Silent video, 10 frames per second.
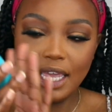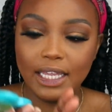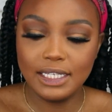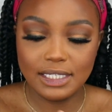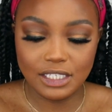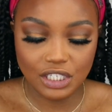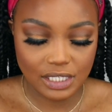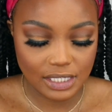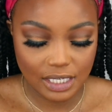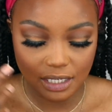and it's
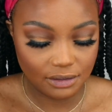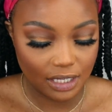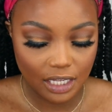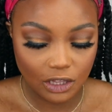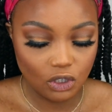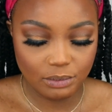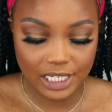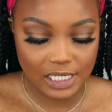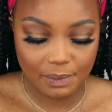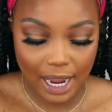just a
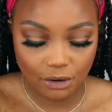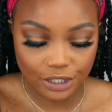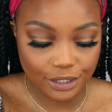luminous powder.